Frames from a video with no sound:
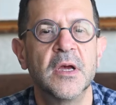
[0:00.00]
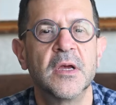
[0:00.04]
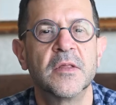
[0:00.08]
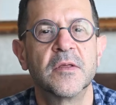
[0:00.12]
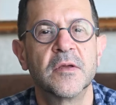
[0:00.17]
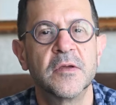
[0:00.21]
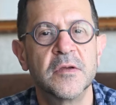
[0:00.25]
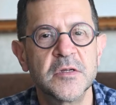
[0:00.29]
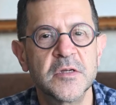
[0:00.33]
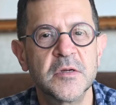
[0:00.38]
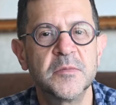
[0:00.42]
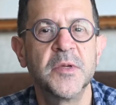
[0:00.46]

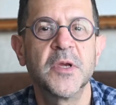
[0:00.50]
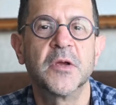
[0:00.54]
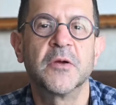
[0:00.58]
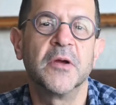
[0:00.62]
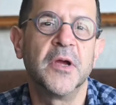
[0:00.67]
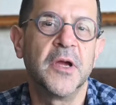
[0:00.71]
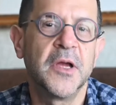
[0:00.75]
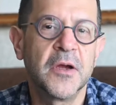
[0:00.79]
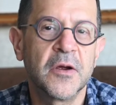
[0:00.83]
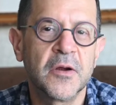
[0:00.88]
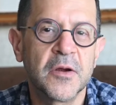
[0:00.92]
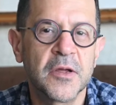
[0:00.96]
There used to be
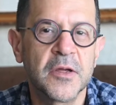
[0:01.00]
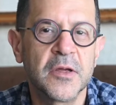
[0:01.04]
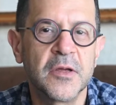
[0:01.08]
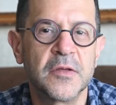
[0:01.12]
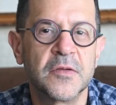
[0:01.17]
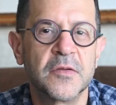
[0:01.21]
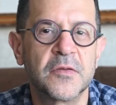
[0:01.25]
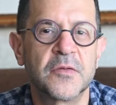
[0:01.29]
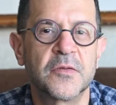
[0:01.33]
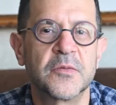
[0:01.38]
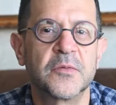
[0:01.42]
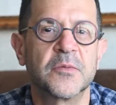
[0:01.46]
gray
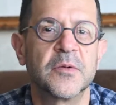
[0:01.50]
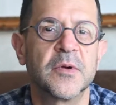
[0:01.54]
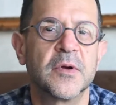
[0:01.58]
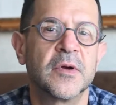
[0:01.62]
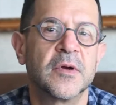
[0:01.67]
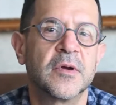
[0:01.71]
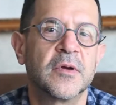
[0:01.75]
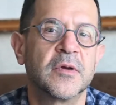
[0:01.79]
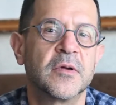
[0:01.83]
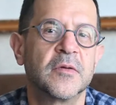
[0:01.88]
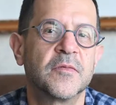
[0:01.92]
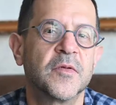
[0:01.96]
areas
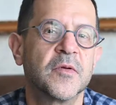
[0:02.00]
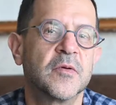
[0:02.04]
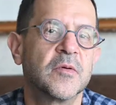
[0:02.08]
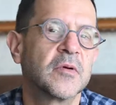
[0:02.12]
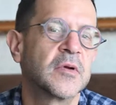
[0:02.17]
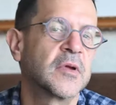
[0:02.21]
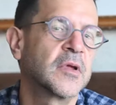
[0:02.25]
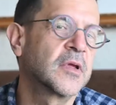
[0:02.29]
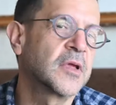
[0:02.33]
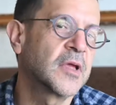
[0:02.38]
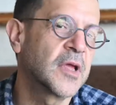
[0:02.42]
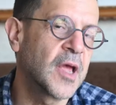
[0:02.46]
where if you
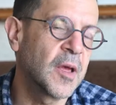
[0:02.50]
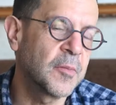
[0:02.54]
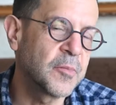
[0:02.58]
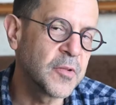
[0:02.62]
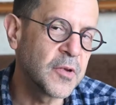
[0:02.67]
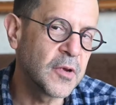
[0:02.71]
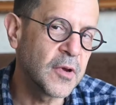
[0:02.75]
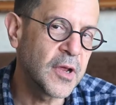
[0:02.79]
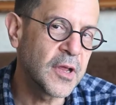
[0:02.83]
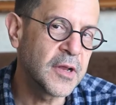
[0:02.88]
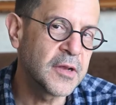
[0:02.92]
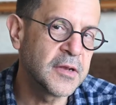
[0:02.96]

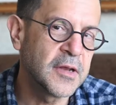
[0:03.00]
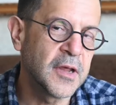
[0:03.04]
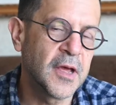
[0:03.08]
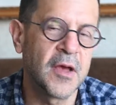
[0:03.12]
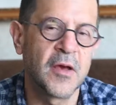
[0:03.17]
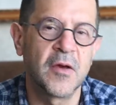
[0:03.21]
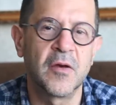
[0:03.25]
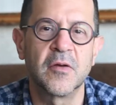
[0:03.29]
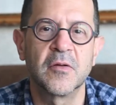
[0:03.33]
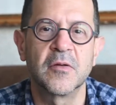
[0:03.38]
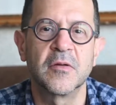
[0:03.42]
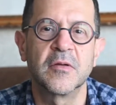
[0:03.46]
kept your head
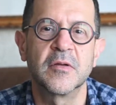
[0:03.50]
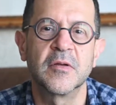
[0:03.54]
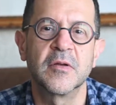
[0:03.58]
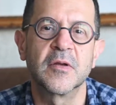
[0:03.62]
down,